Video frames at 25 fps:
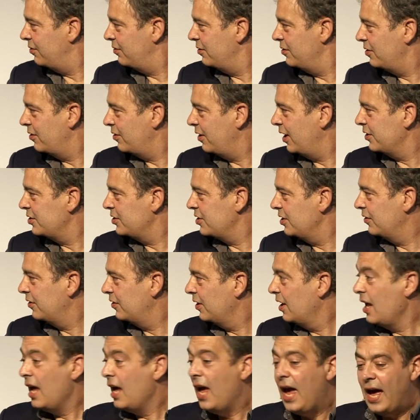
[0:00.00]
different directions.
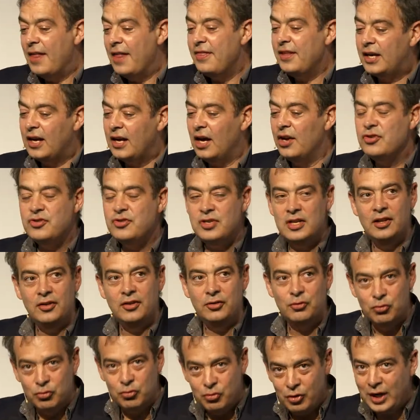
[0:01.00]
And the country
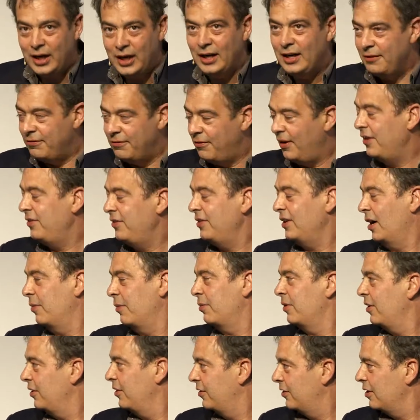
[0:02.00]
that's really facing
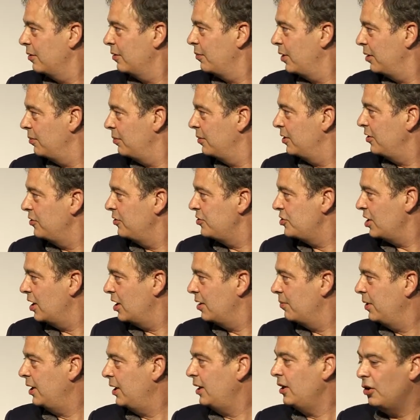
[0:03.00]
up to this at the moment is
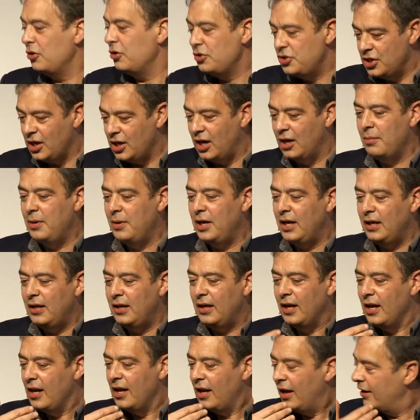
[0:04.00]
Germany. You know, Germany
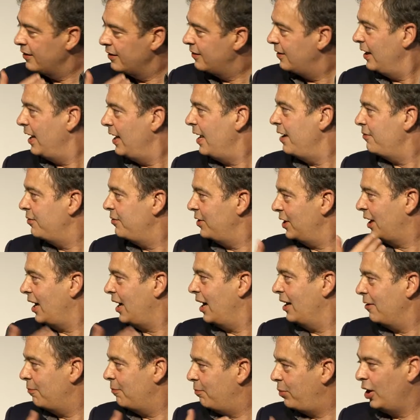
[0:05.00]
has lived a
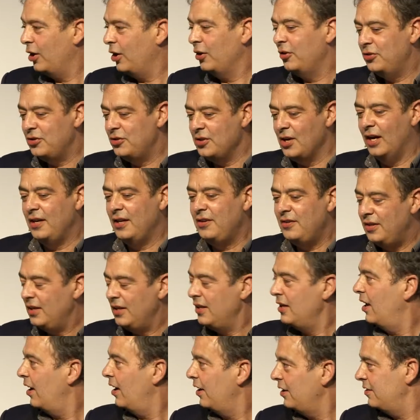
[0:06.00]
kind of
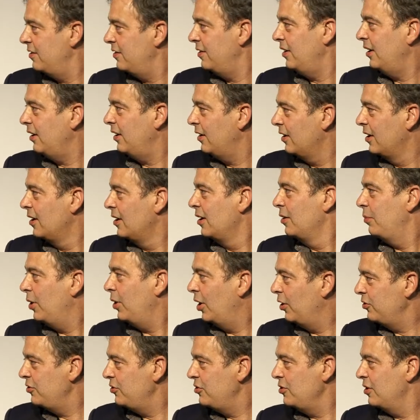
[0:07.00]
post-1990,
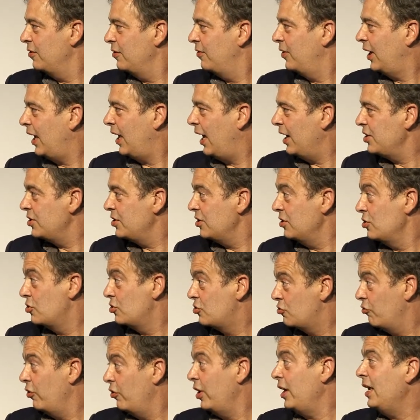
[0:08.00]
post-unification
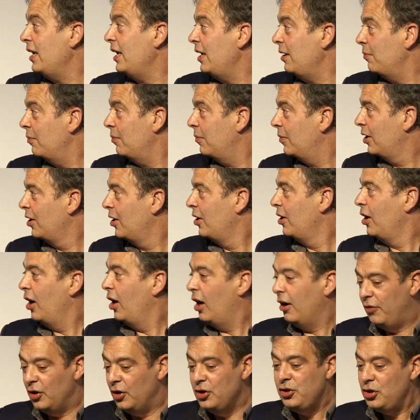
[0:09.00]
dream
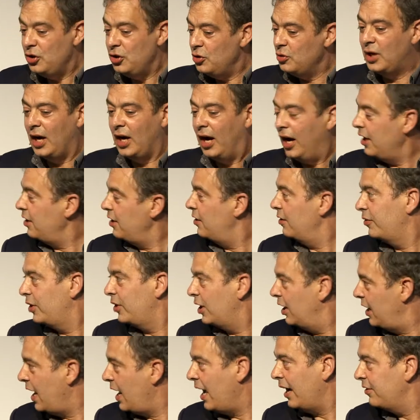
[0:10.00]
of a new kind of
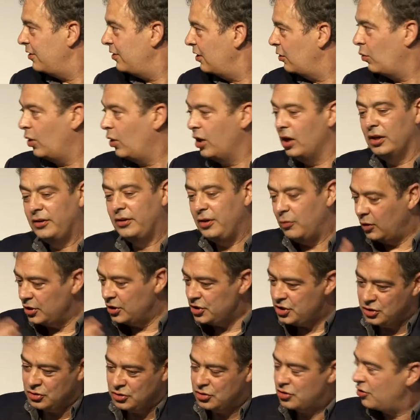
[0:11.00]
connected world in
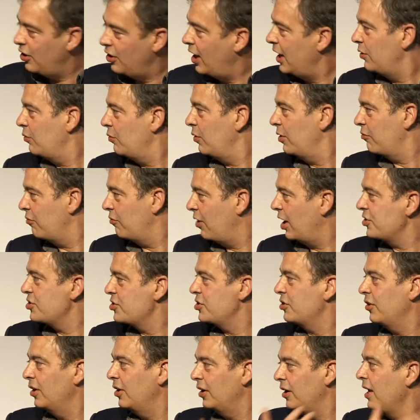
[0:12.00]
which you trade with
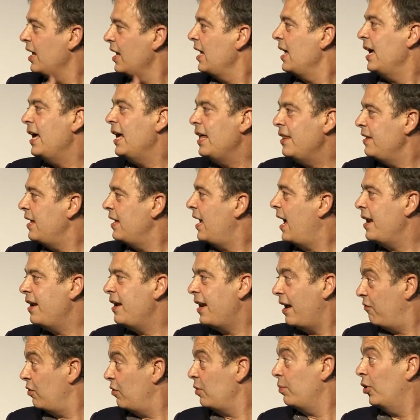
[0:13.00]
Russia and in the
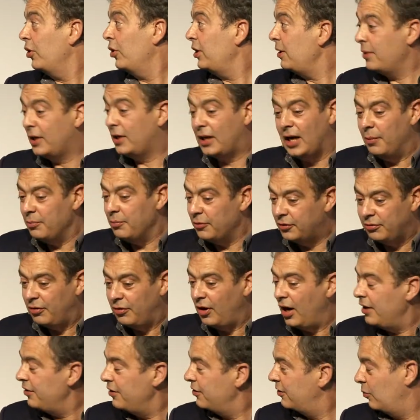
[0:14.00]
end everybody becomes
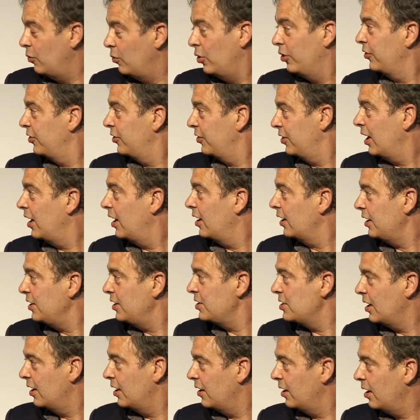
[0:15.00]
friends and wants to hug
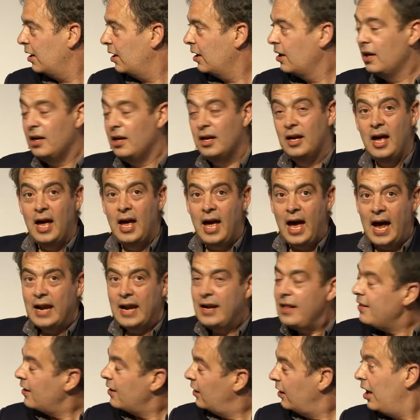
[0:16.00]
each other.
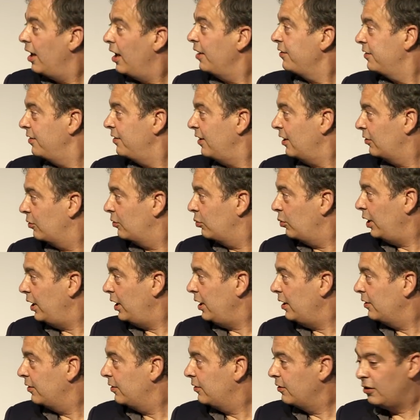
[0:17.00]
And in the last six
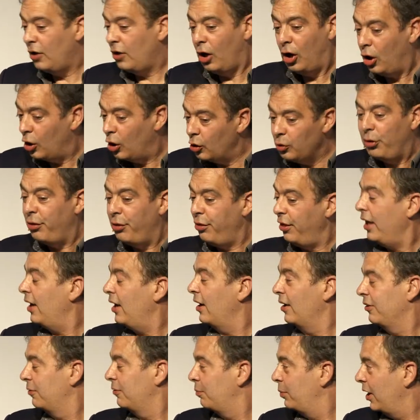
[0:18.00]
weeks, the whole
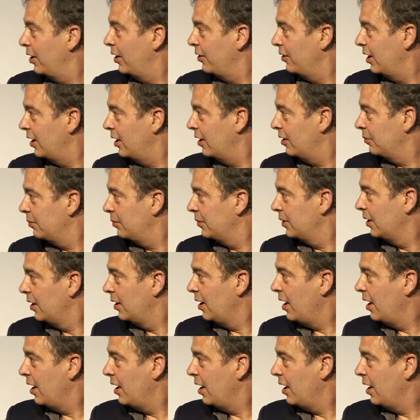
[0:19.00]
thing has blown up.